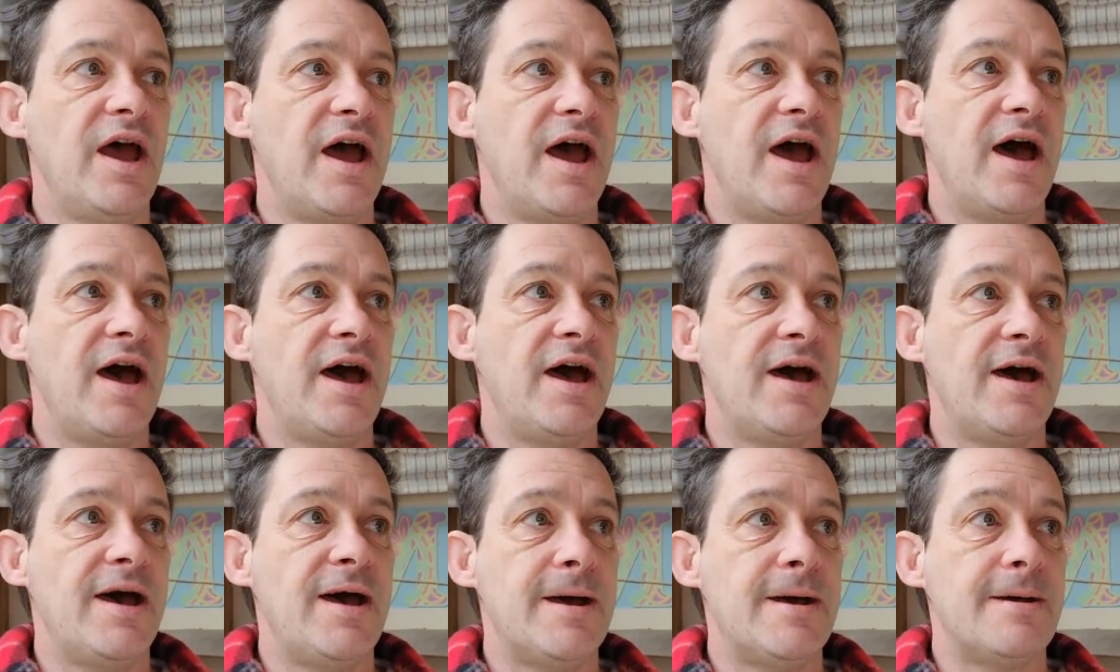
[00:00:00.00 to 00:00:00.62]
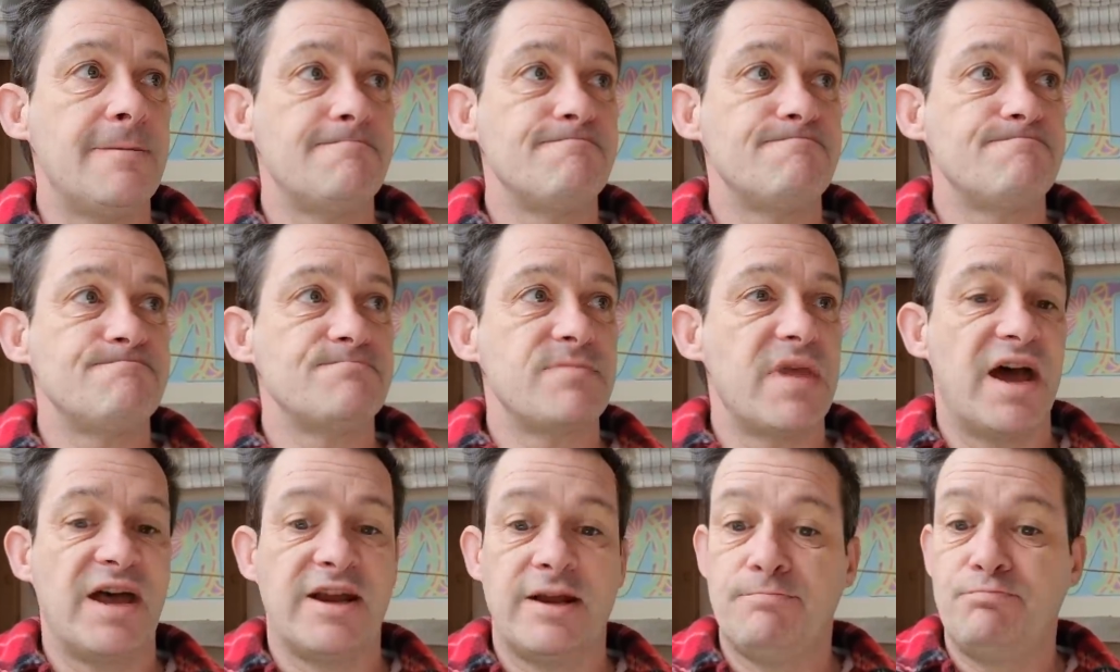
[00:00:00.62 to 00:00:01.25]
Um,
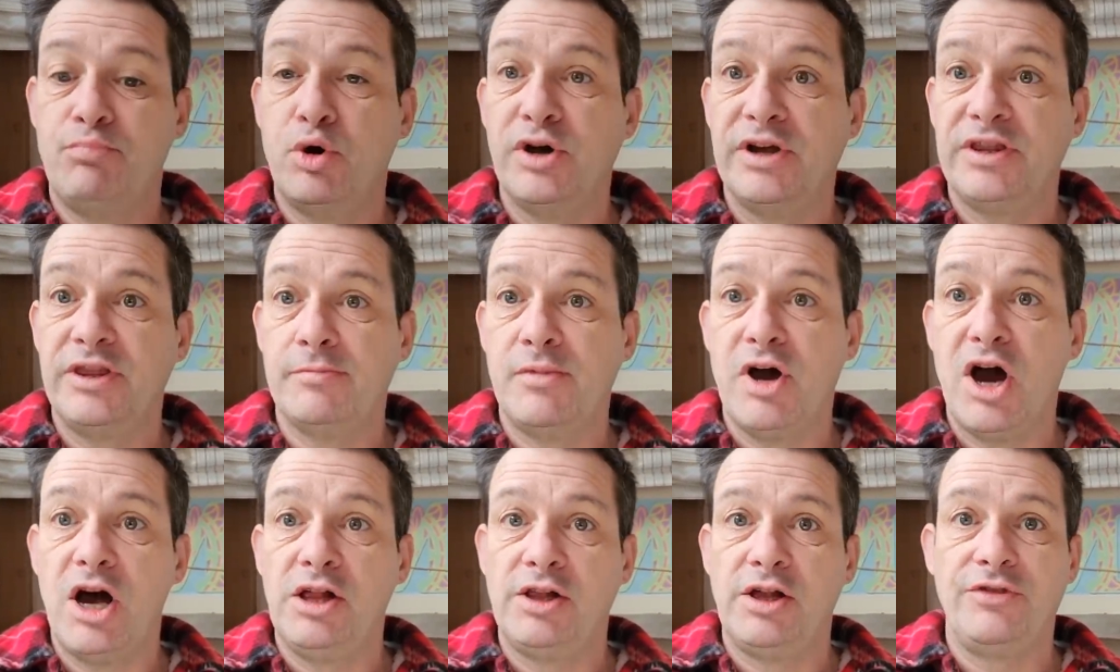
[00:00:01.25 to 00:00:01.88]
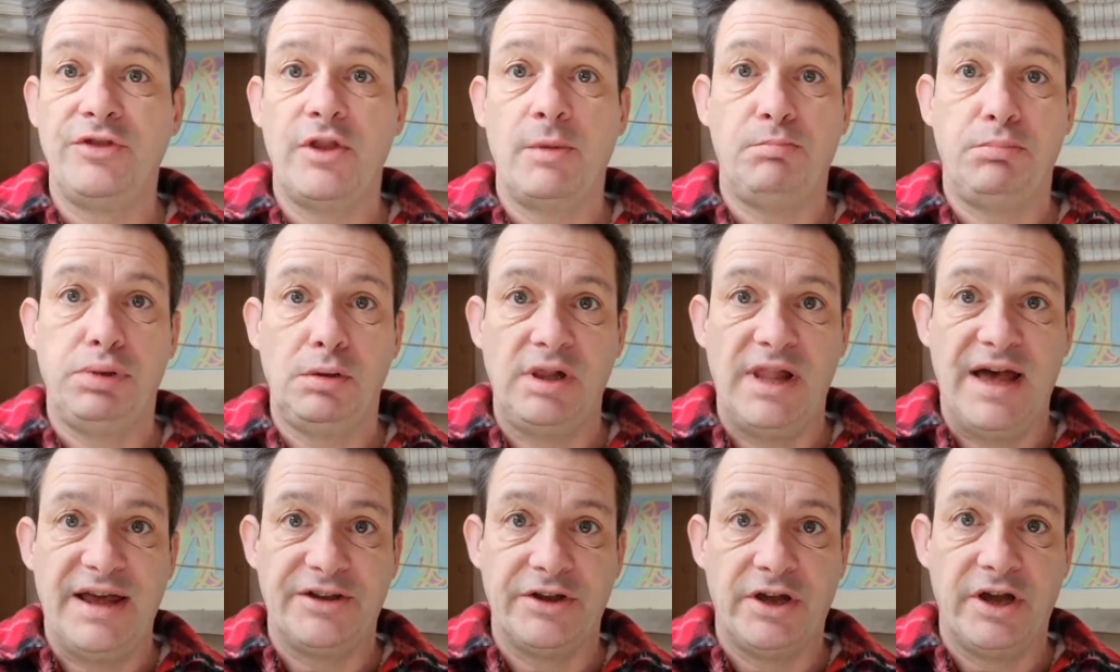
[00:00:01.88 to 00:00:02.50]
and I'm putting them all on the
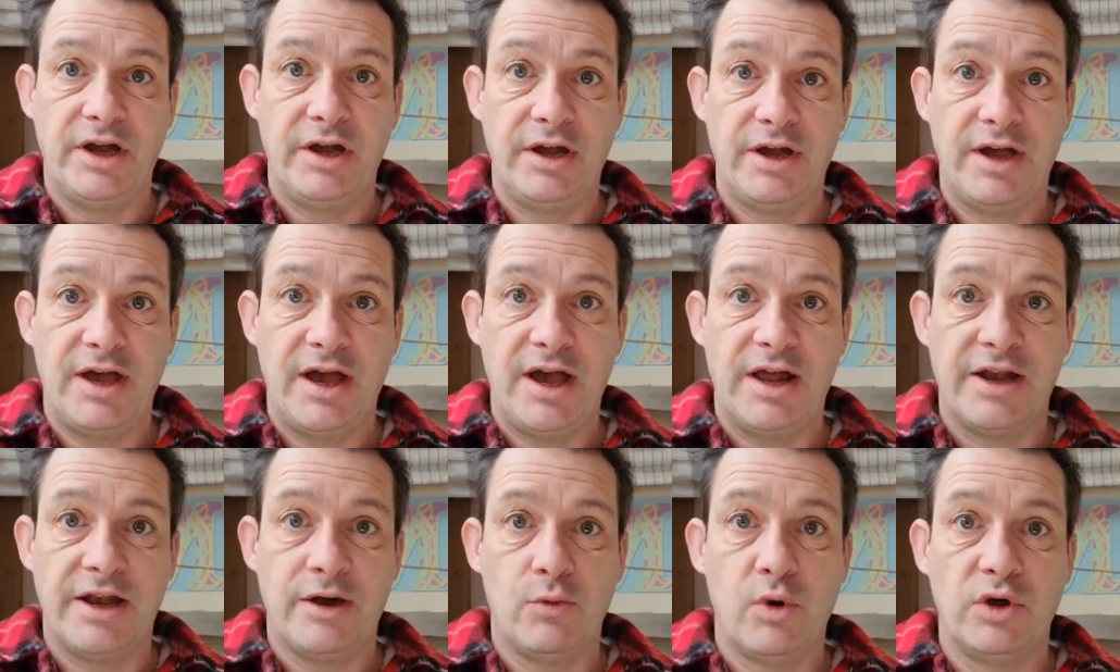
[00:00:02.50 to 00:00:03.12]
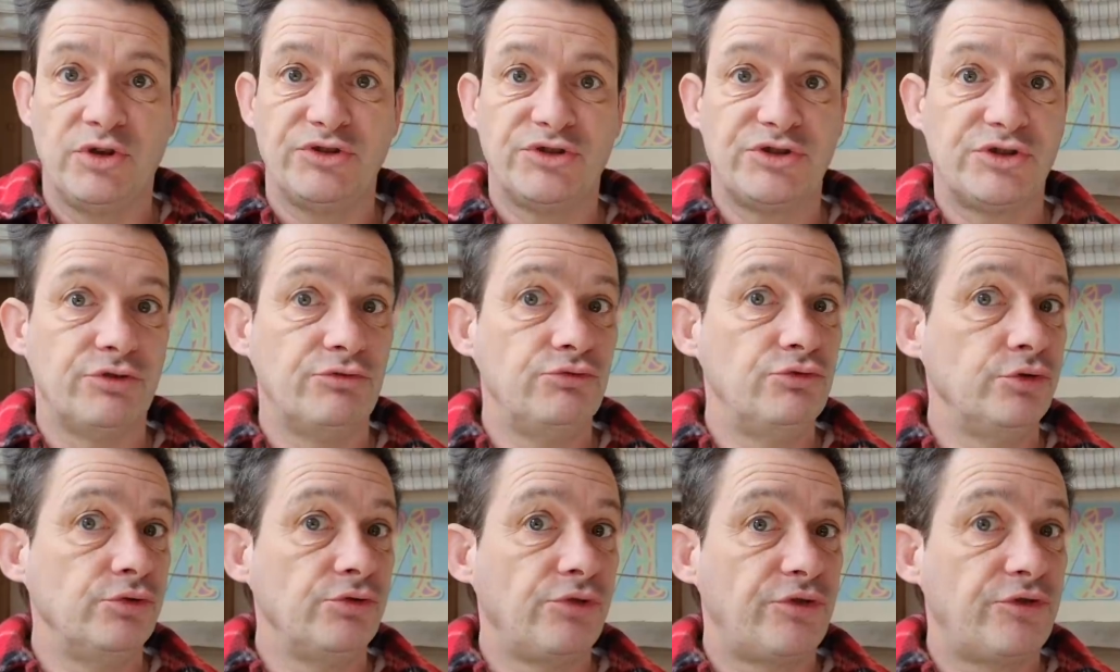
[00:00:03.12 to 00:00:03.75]
planner and I want to
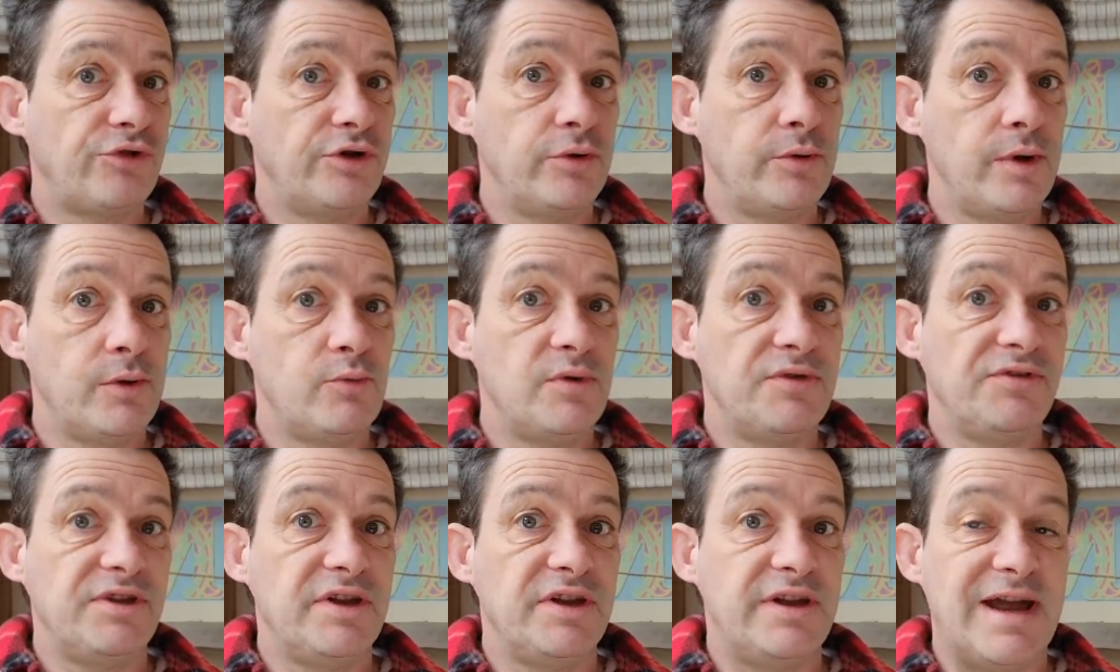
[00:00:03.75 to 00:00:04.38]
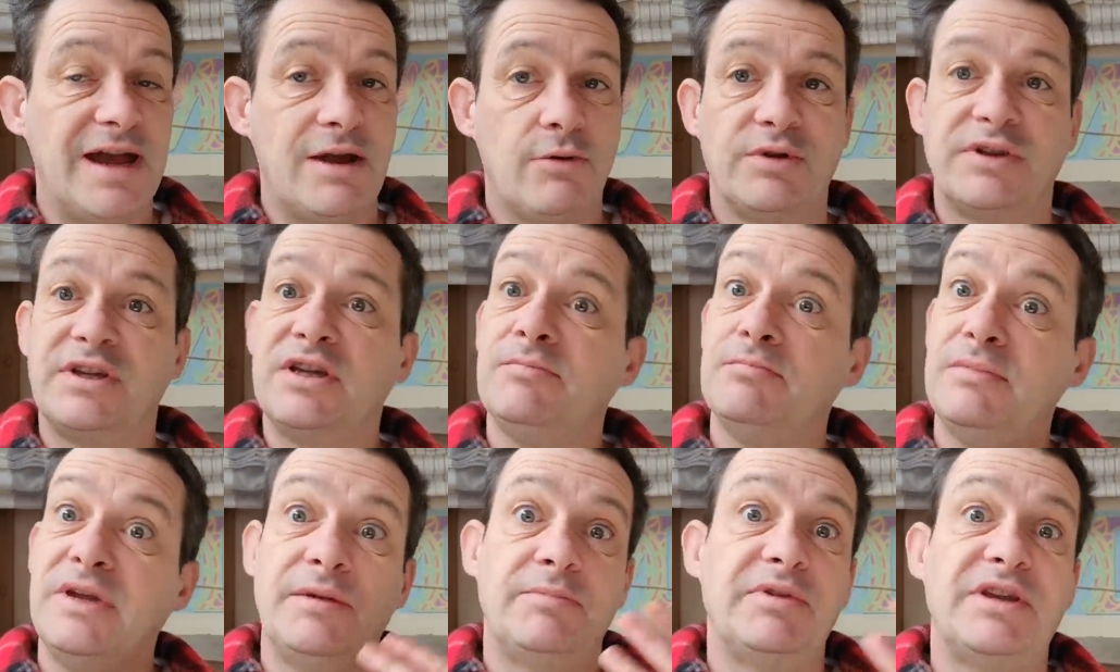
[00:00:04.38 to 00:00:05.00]
run through it with you now and
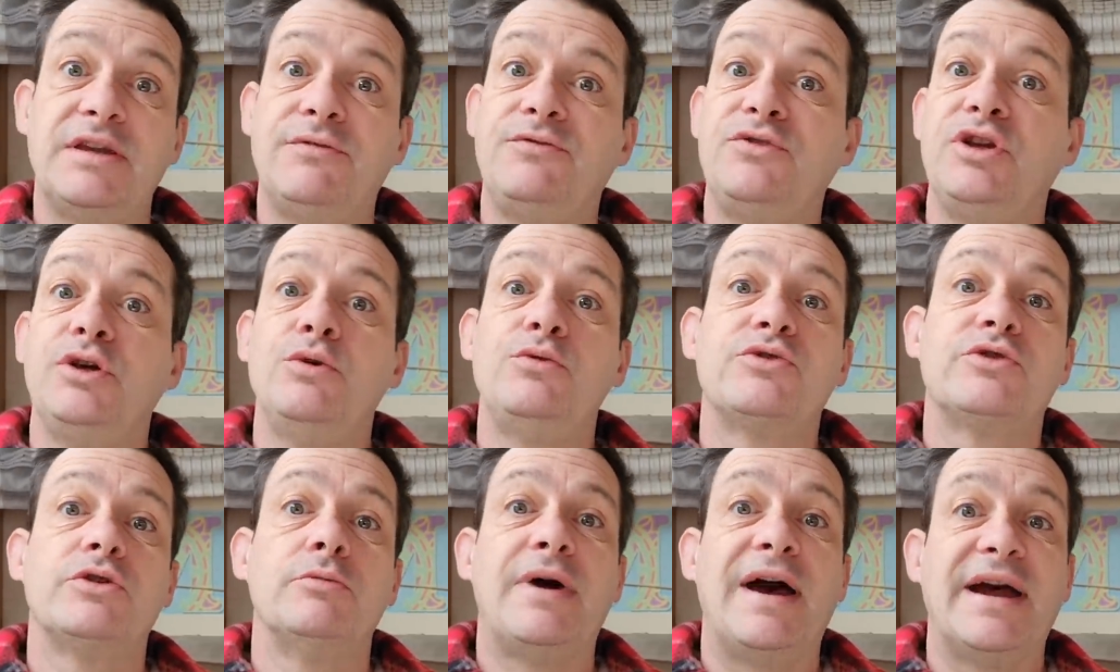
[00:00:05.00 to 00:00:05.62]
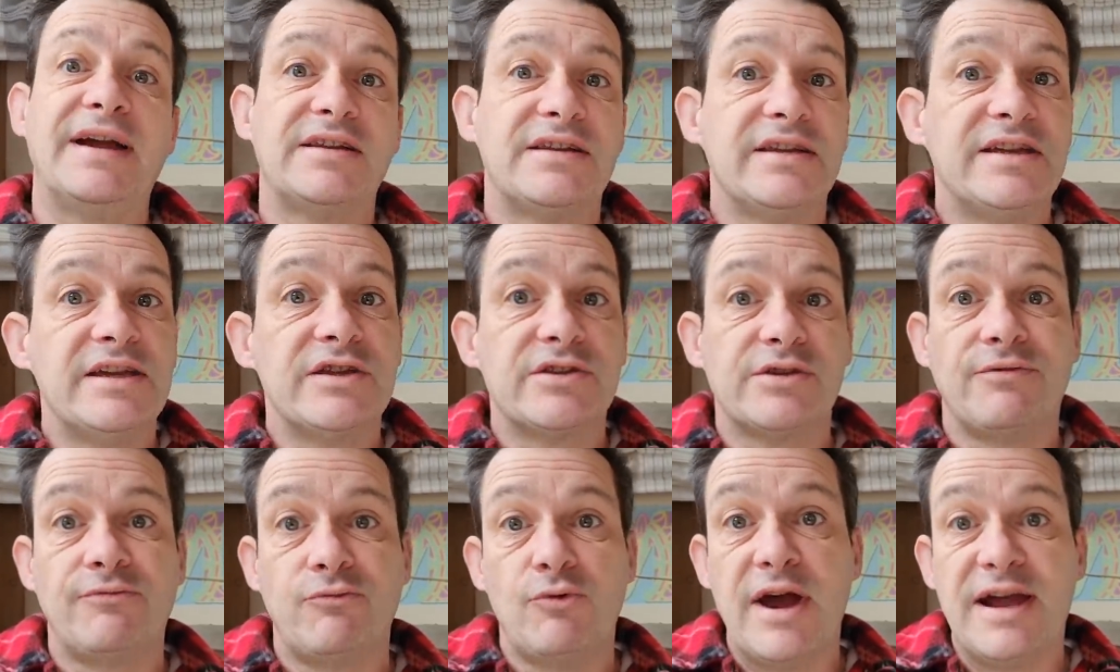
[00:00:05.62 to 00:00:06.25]
maybe give you some ideas
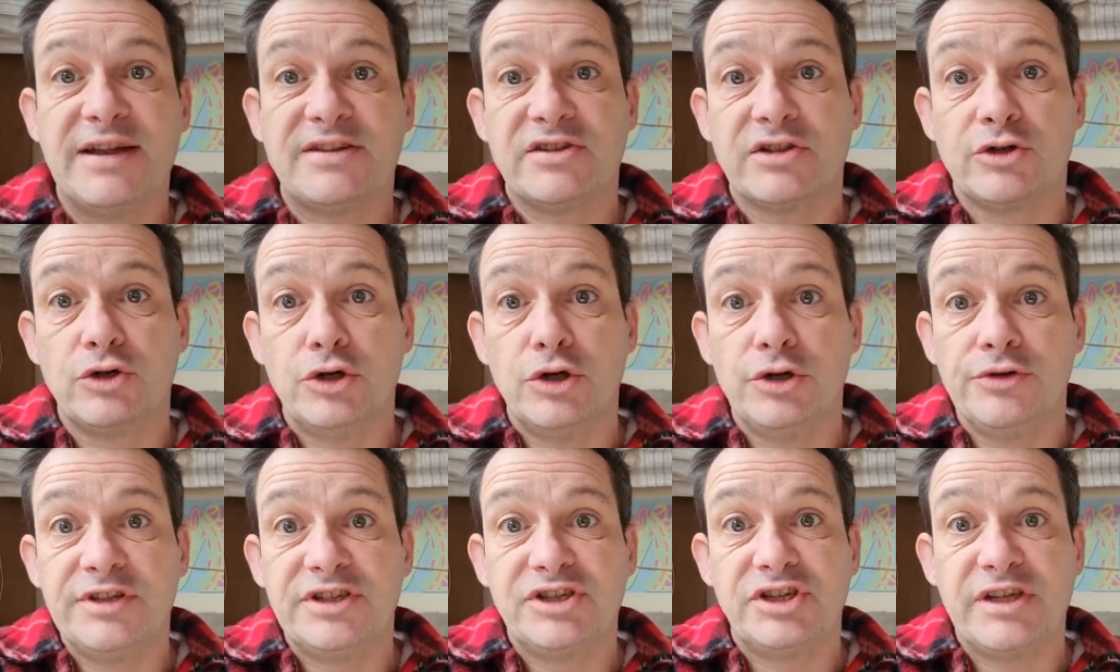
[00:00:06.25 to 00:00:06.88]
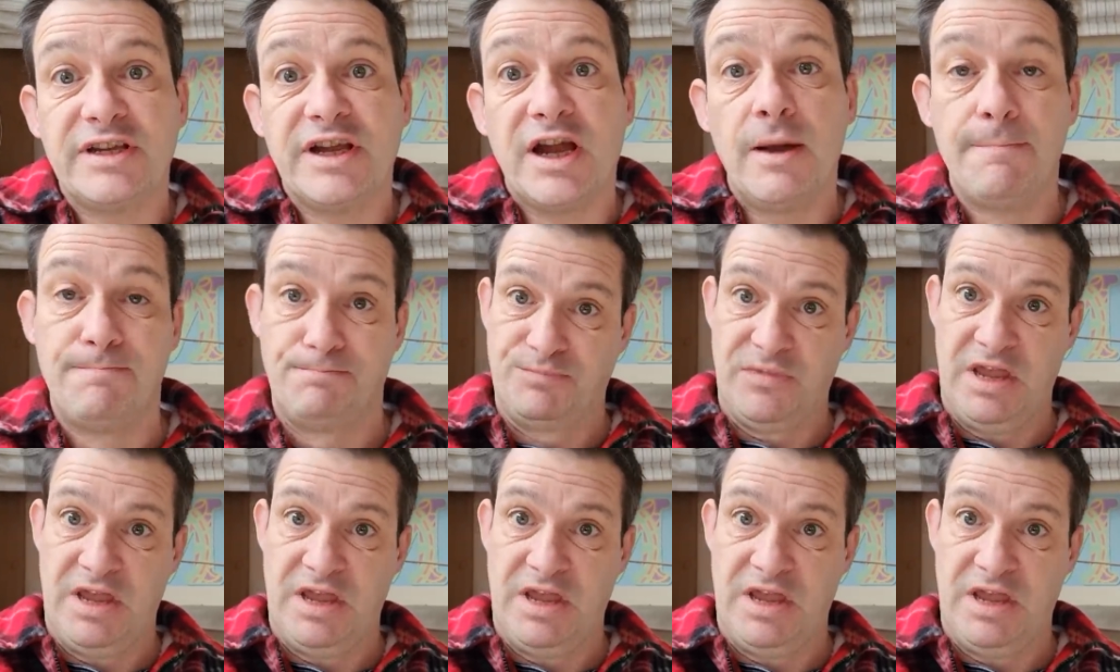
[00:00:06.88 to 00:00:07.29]
of where to go this year.